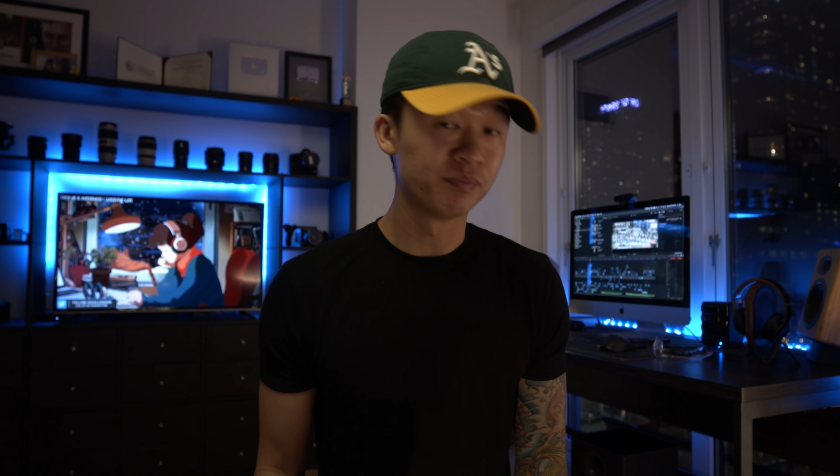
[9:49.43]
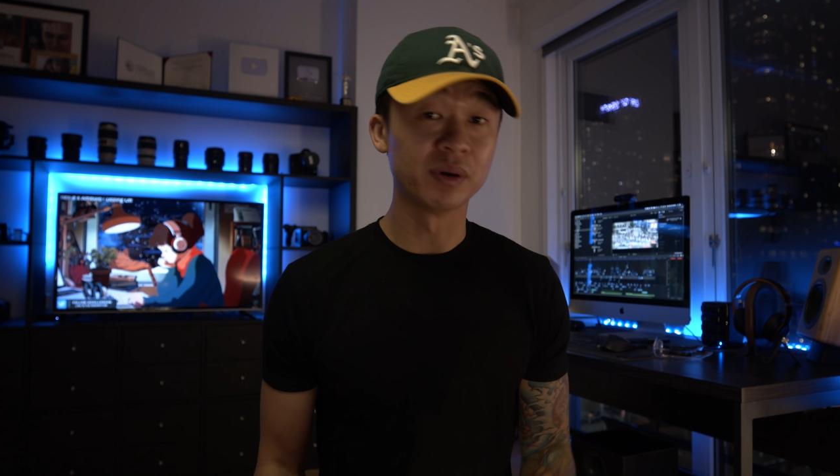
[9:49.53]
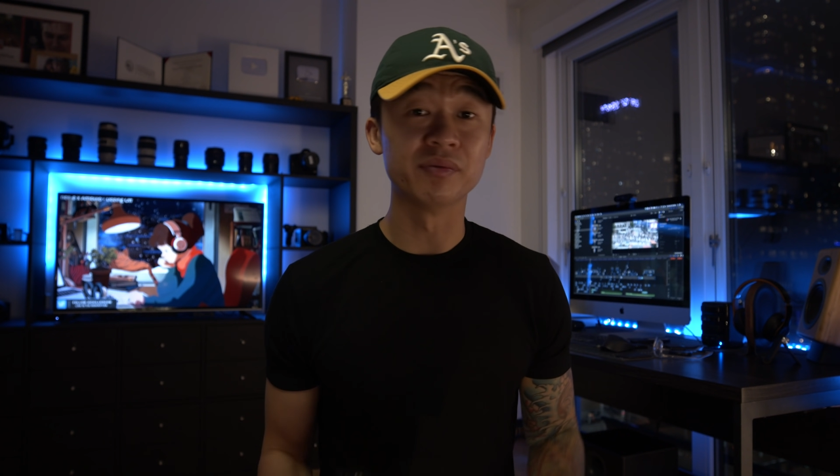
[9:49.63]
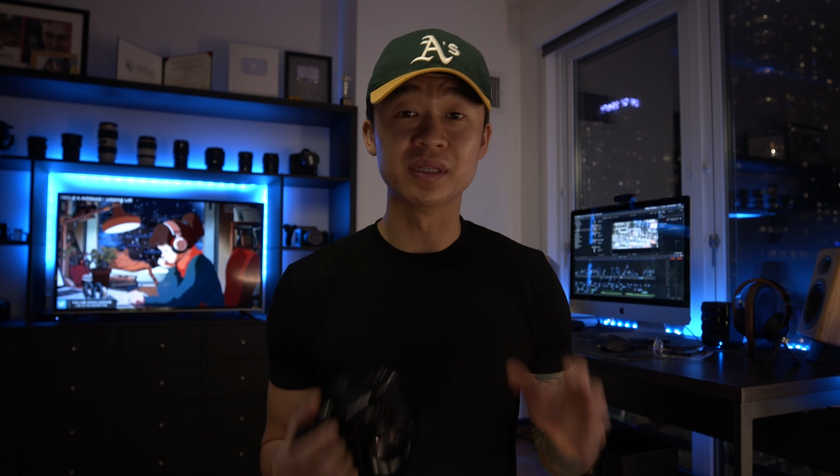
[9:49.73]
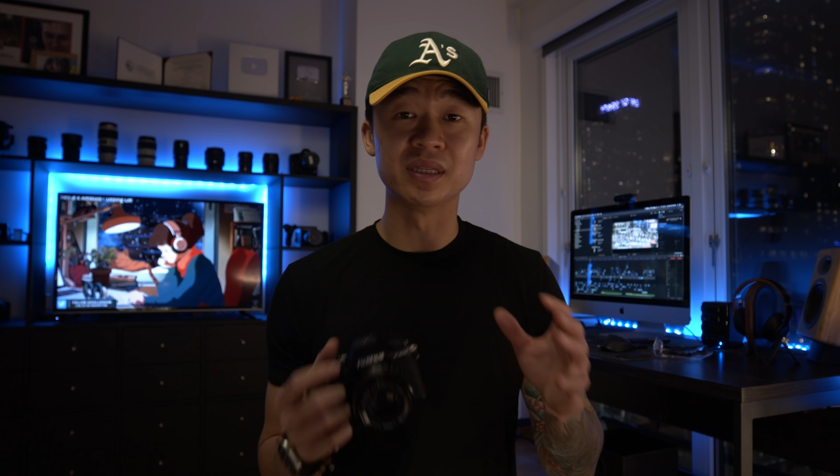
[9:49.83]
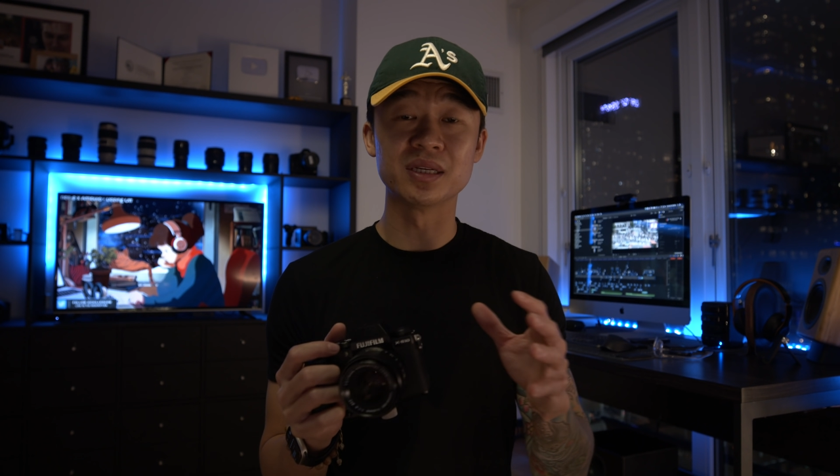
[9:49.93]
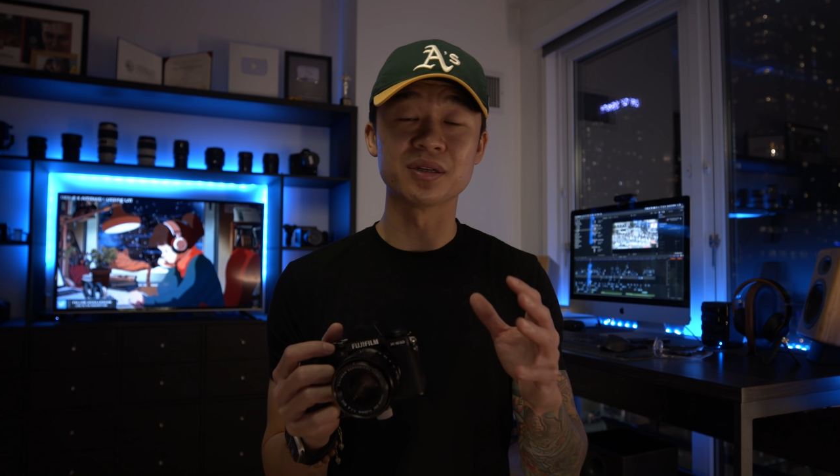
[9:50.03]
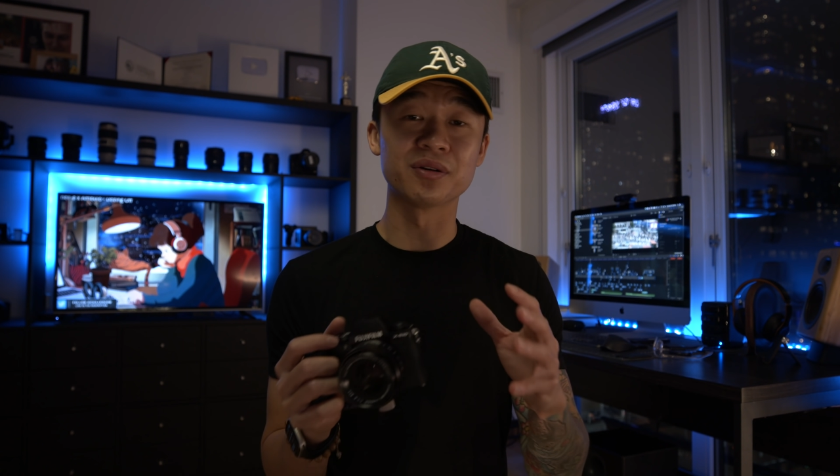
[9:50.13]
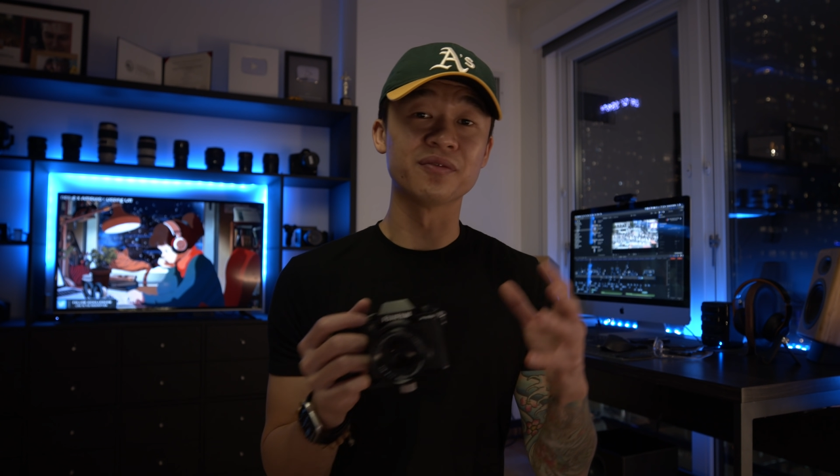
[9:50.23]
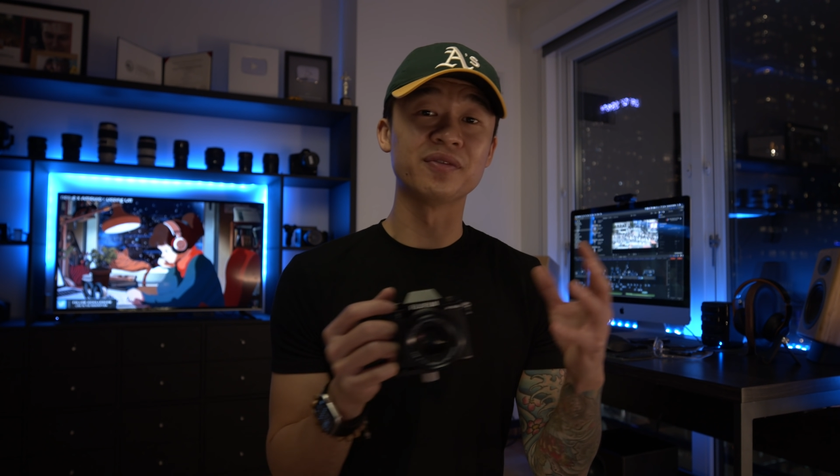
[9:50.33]
but with
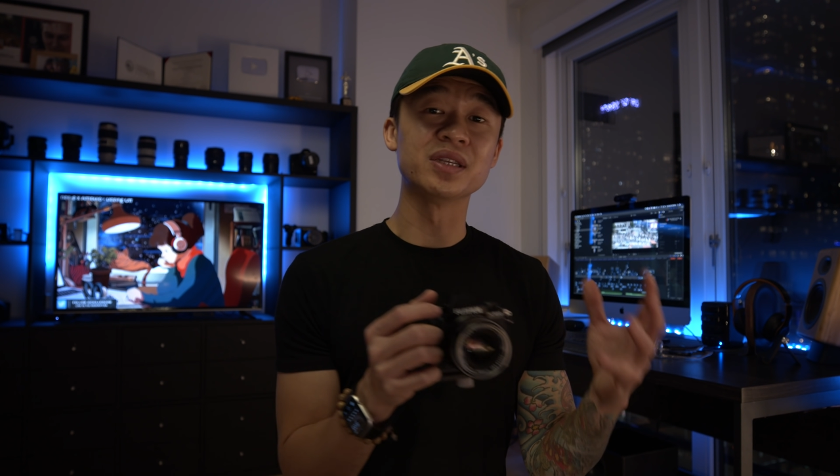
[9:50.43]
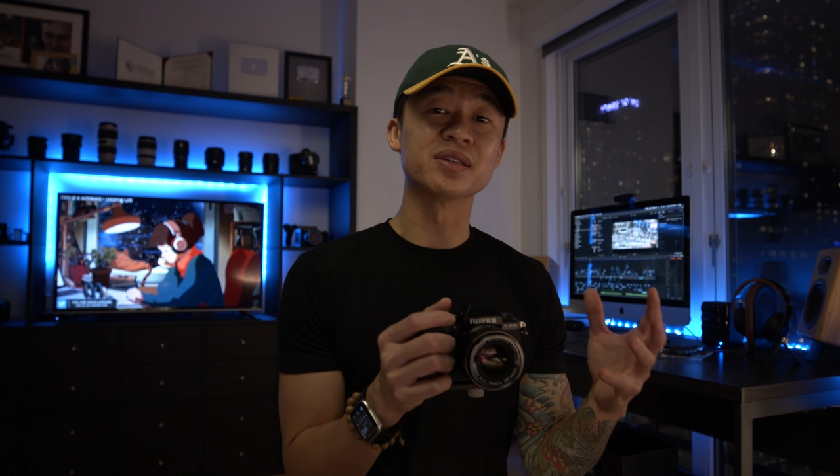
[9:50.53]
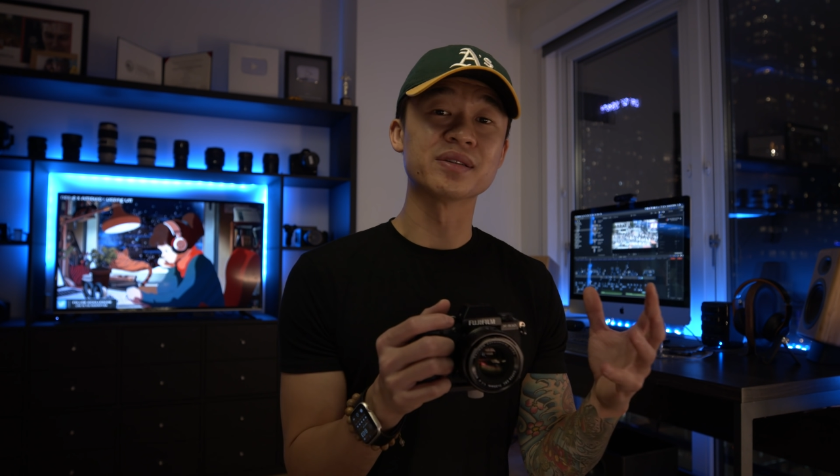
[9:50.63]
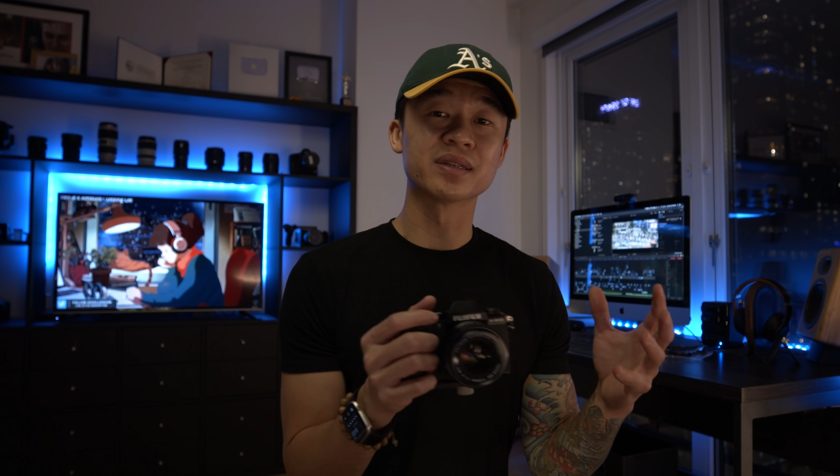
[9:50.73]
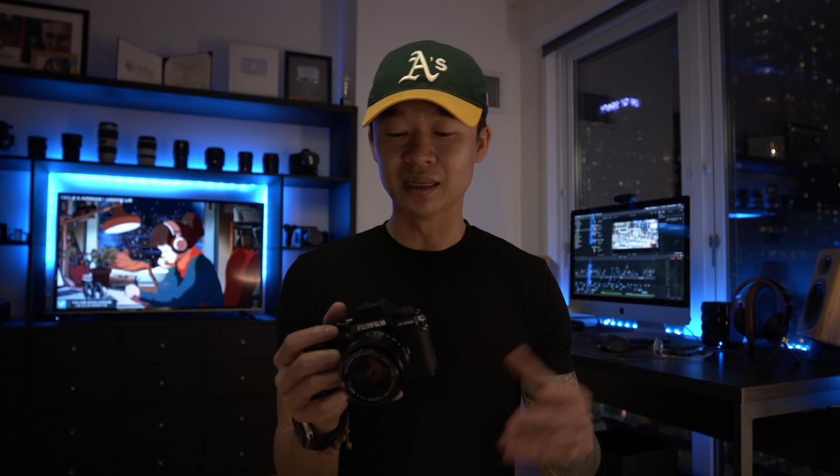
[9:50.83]
digital features.